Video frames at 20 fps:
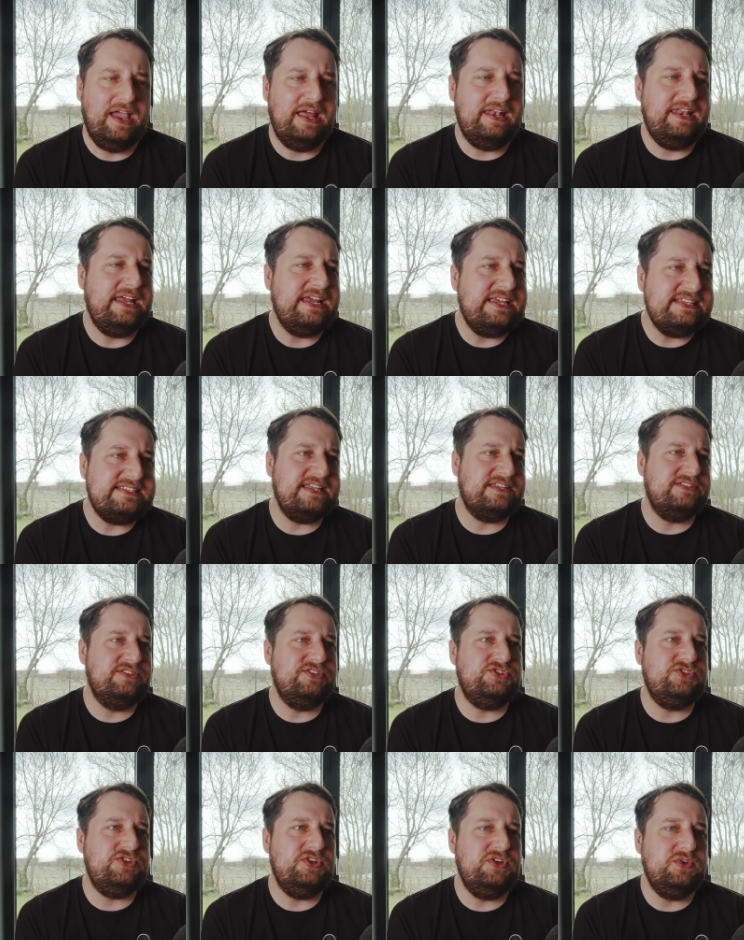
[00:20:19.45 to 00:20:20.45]
And his
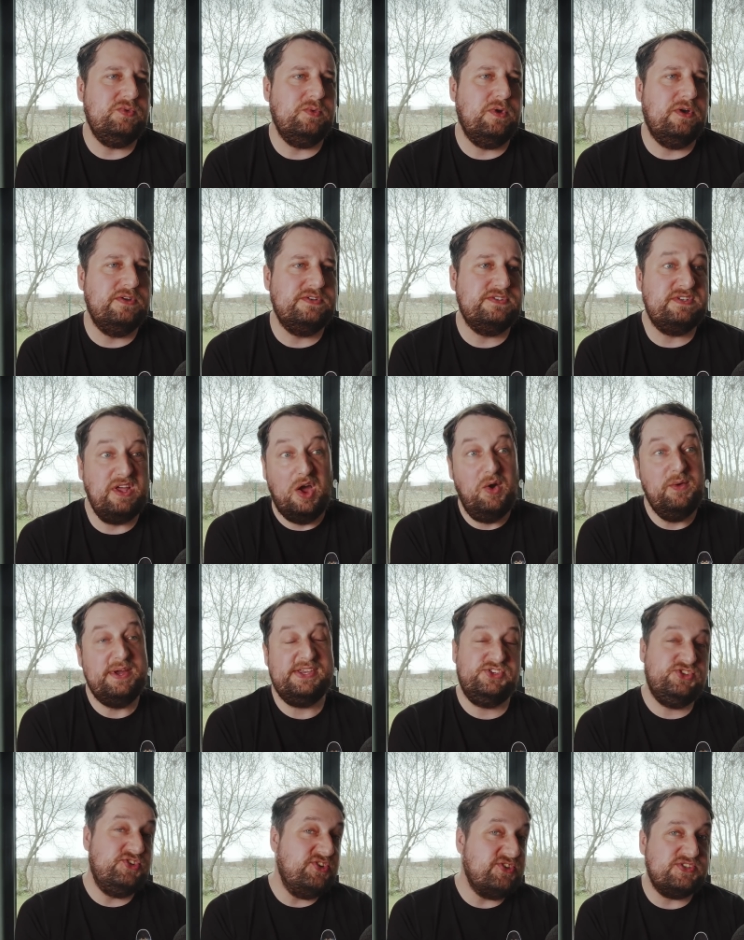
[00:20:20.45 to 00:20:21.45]
attitude was, oh,
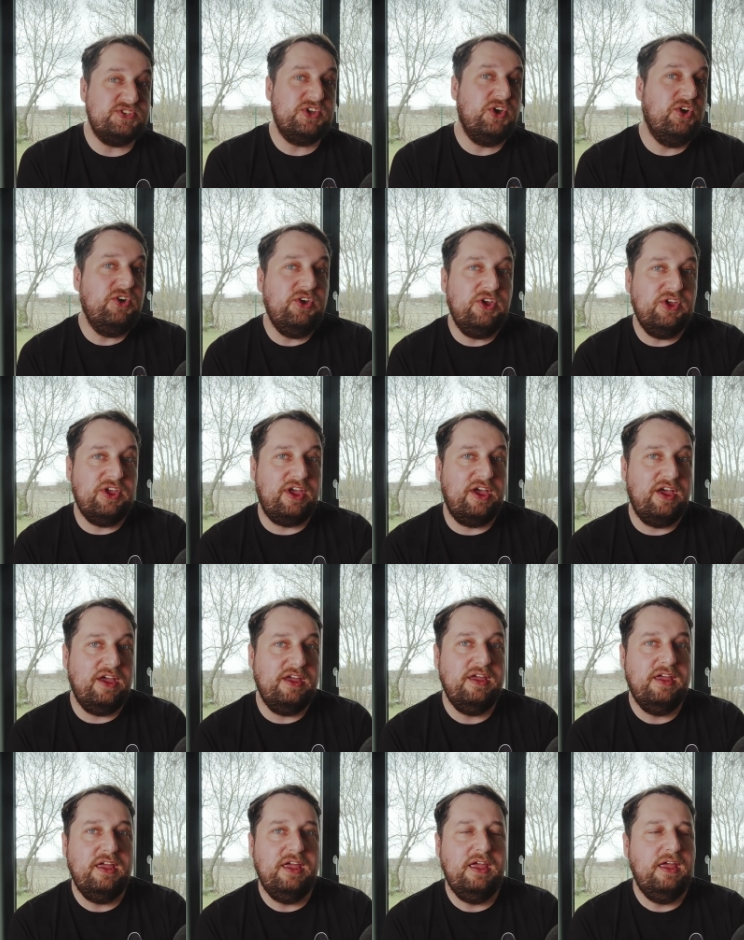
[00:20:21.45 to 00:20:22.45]
it's just
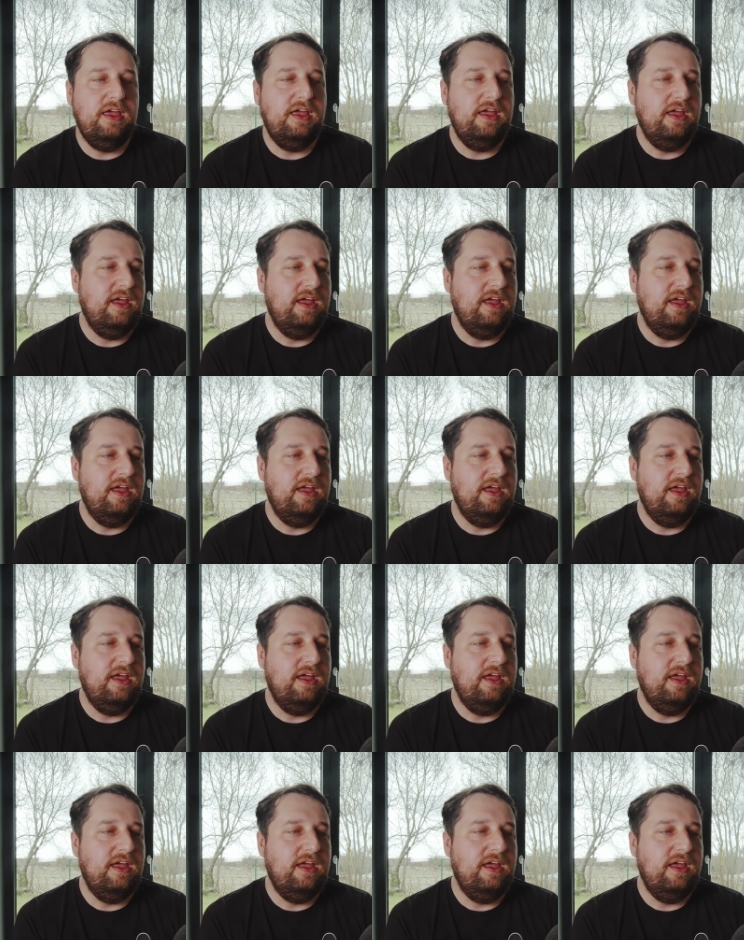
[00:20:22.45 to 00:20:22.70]
hunger.